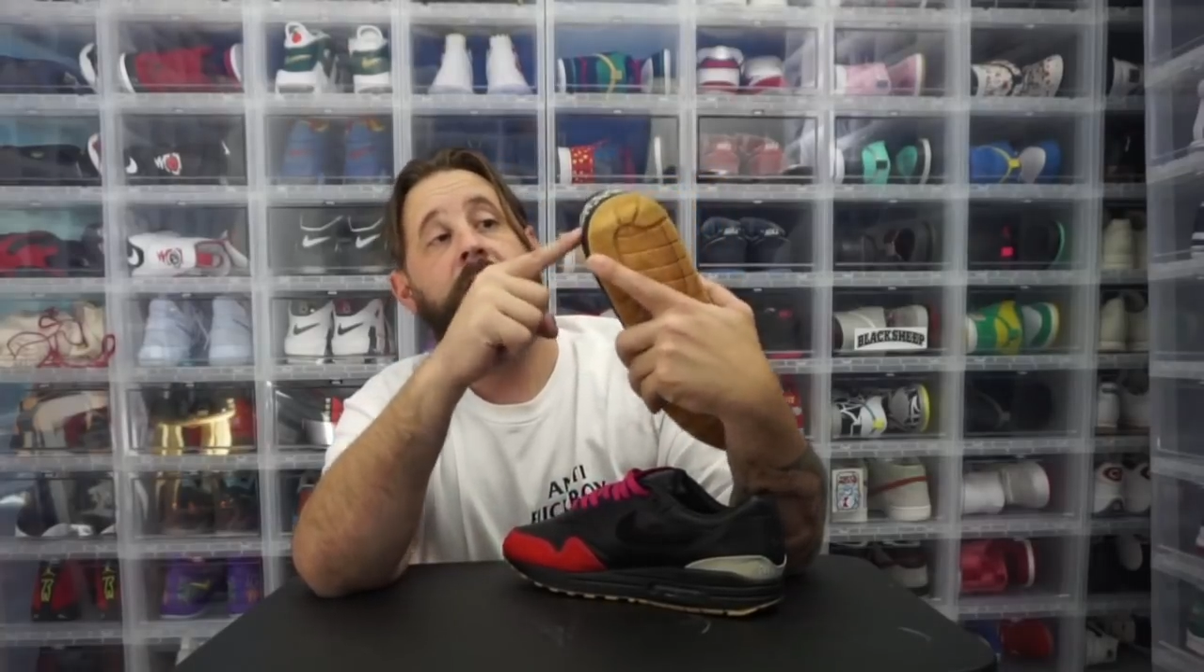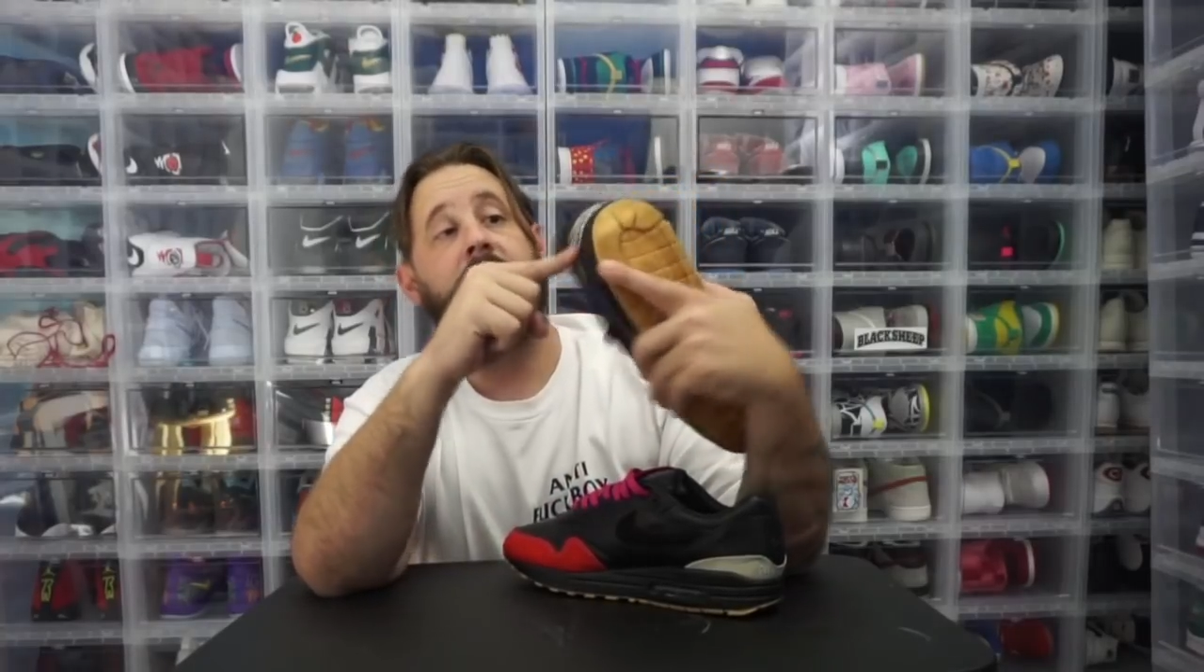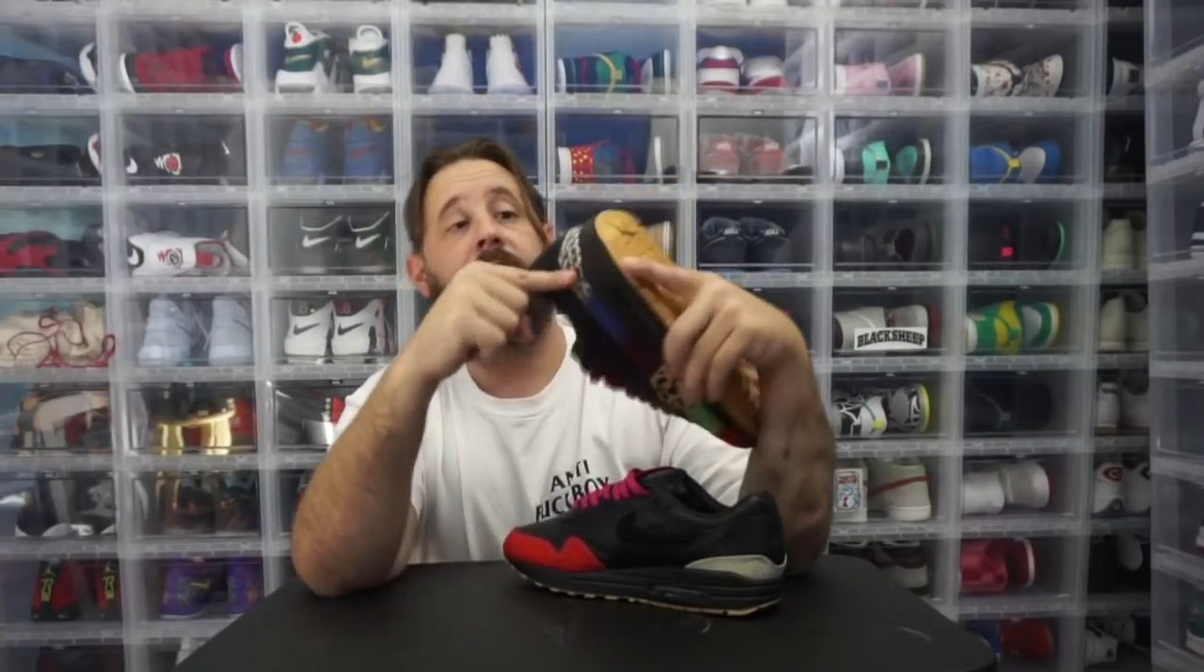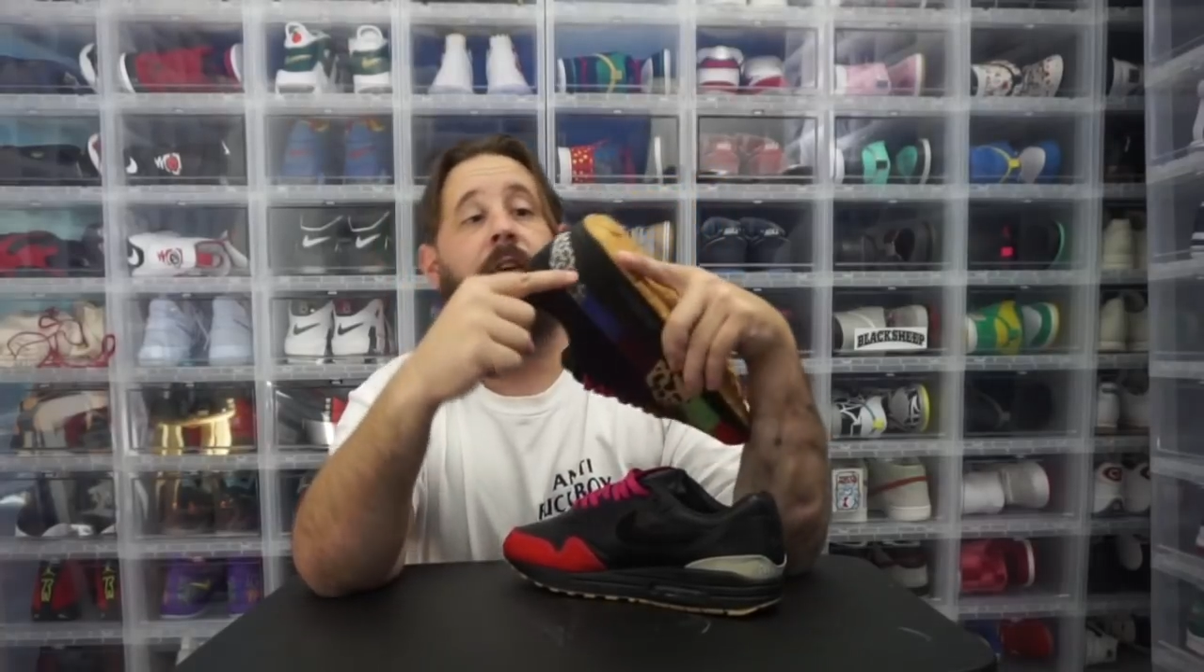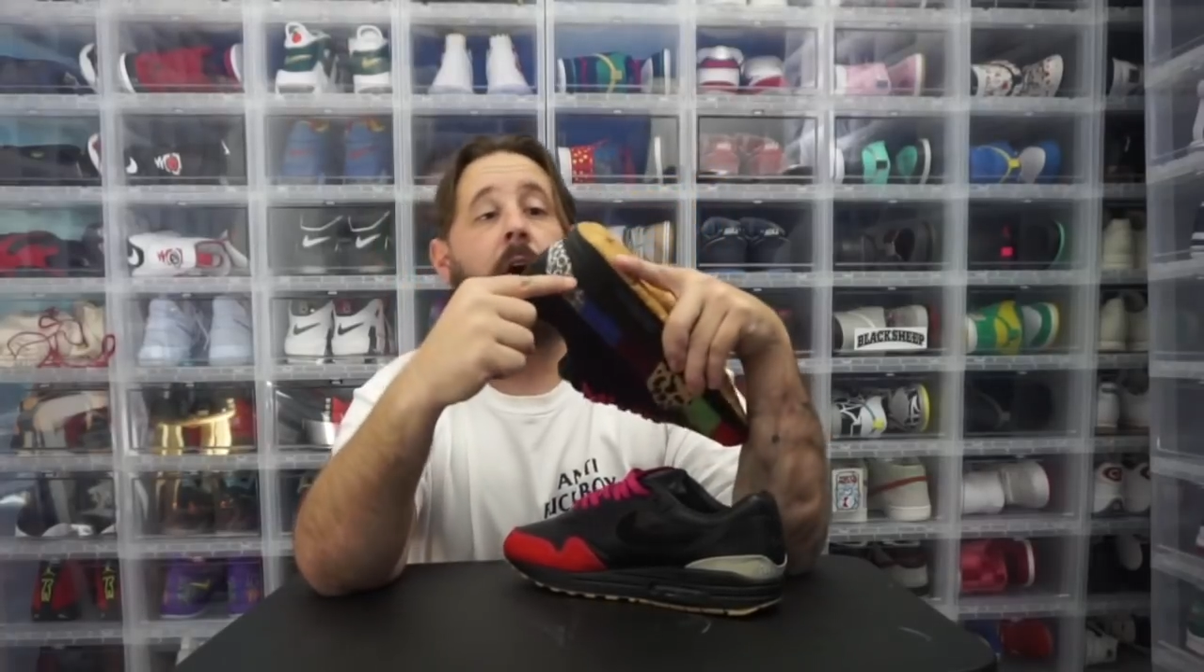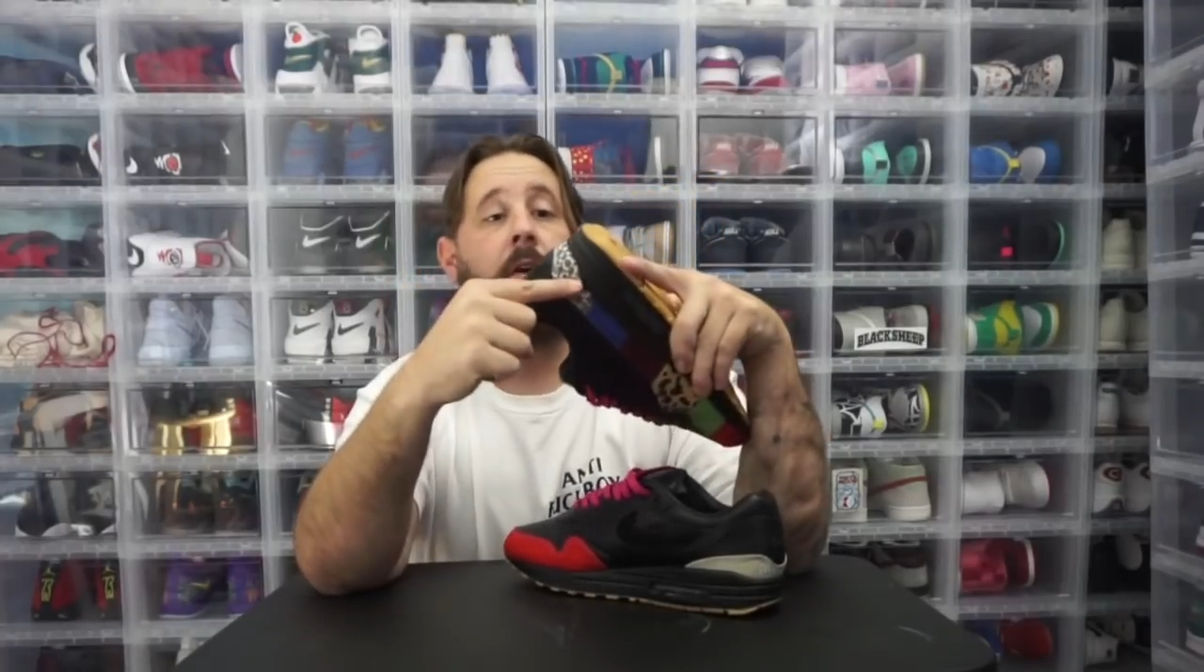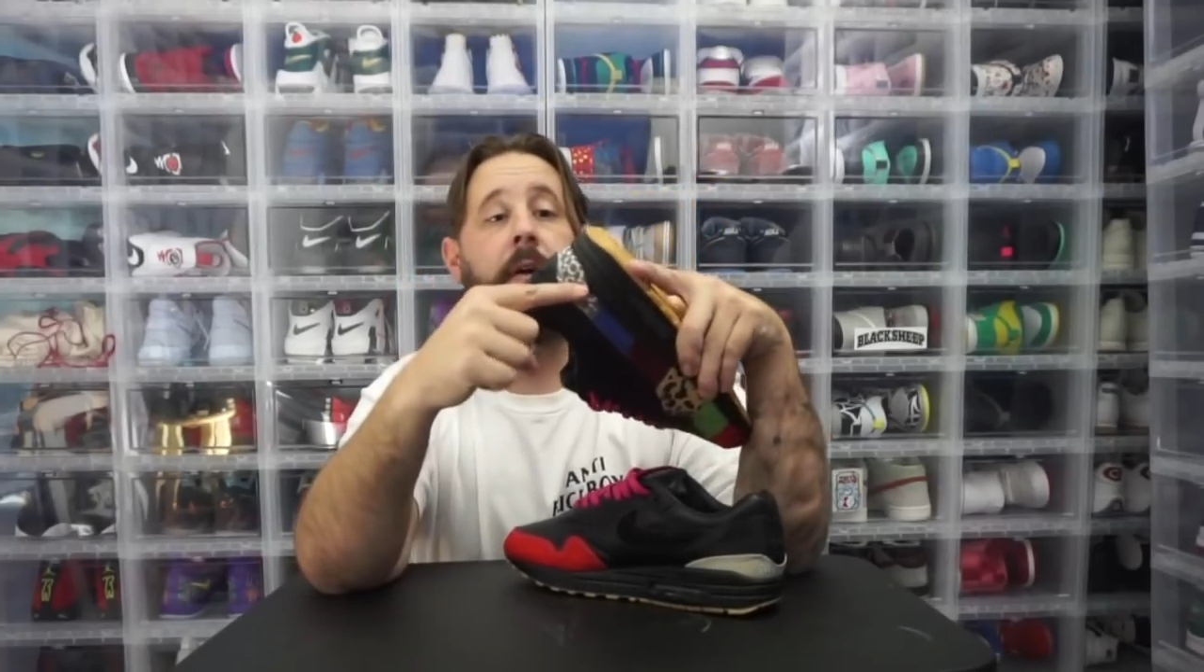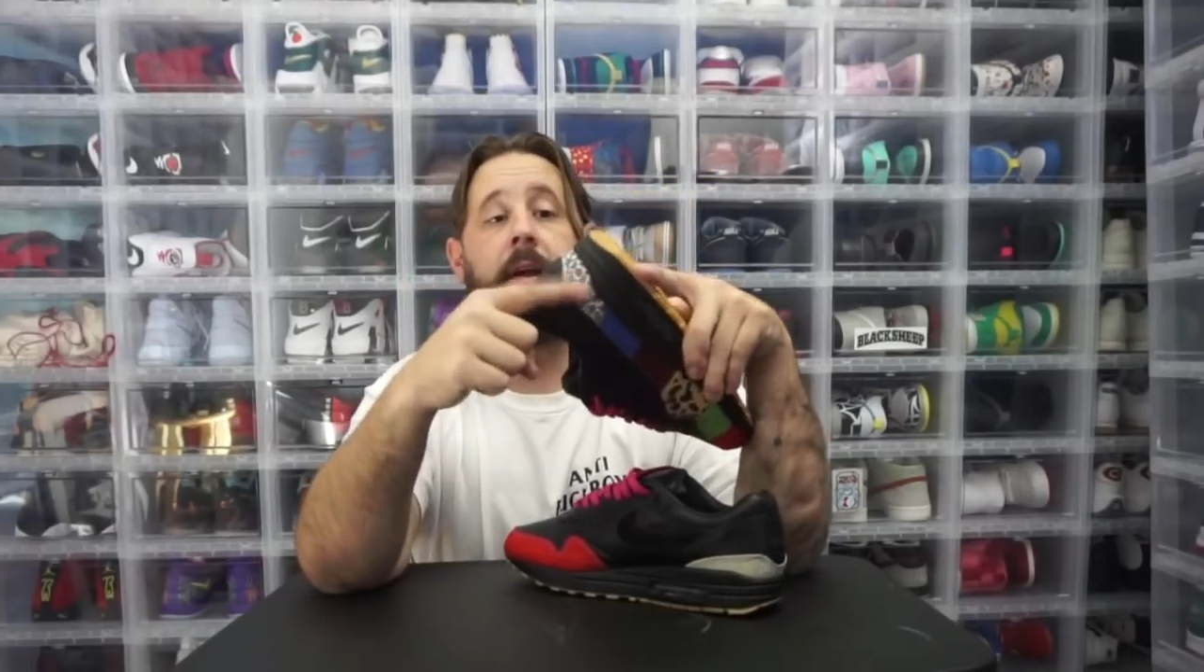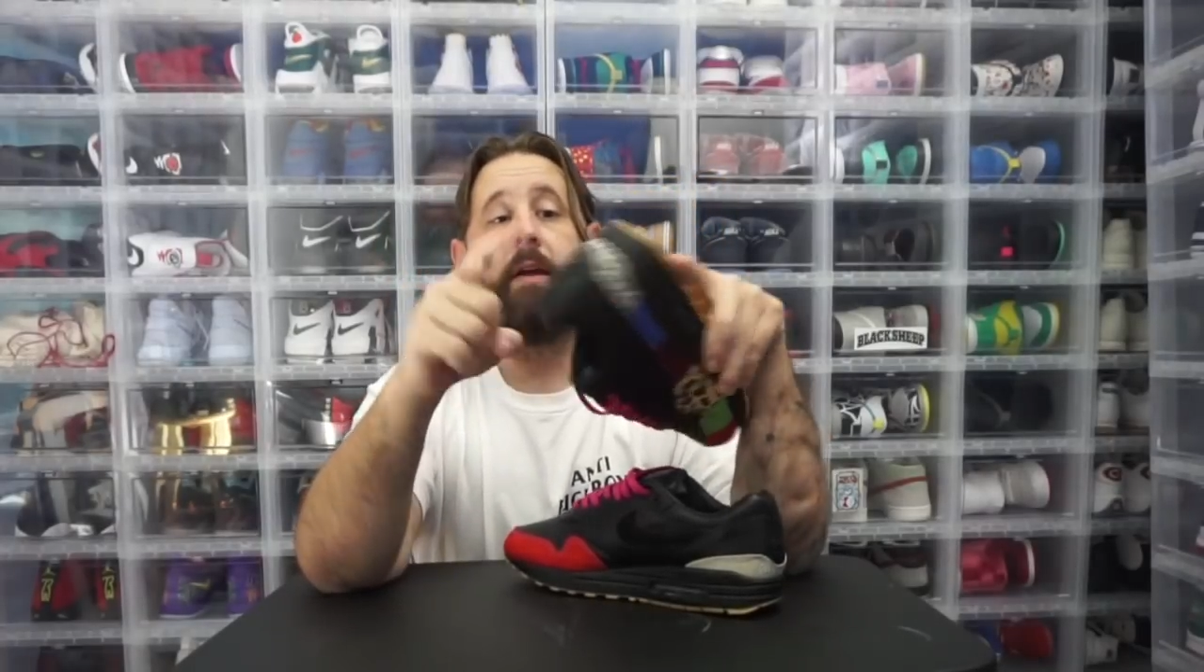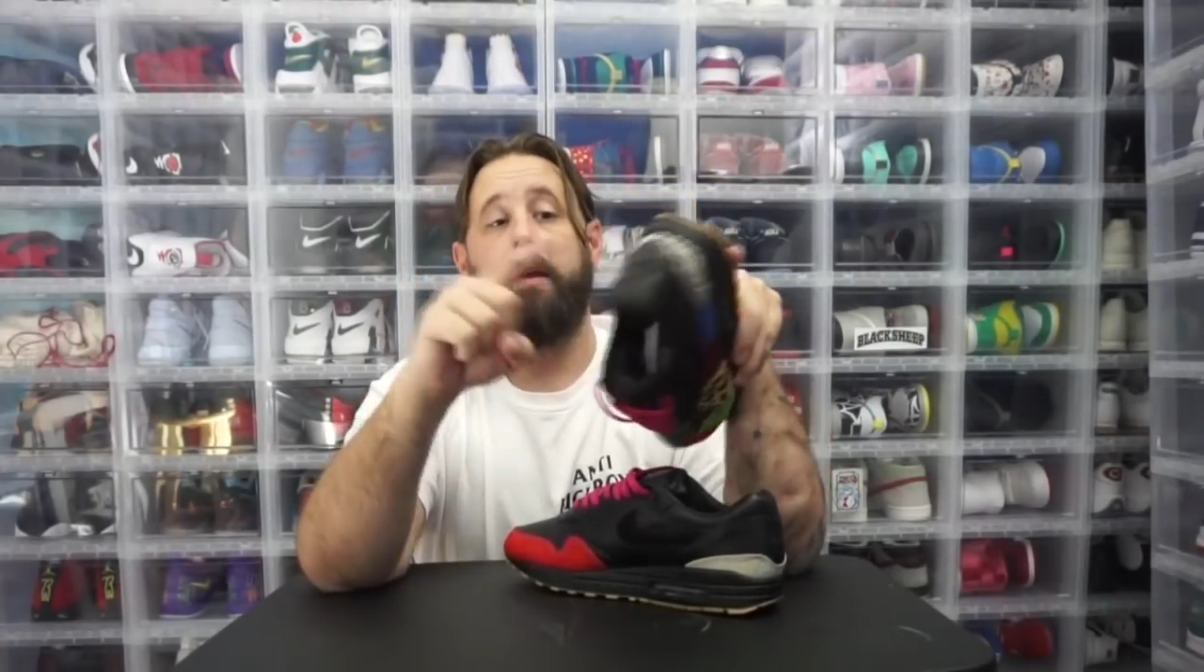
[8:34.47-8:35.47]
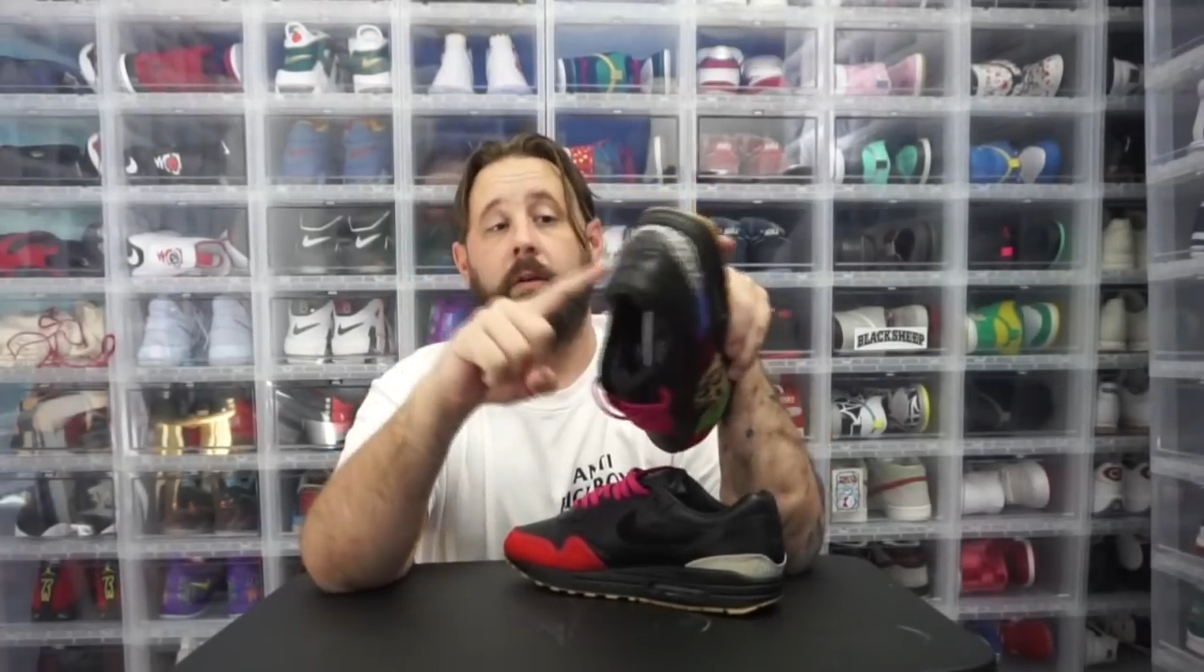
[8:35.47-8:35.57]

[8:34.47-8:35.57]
Safari,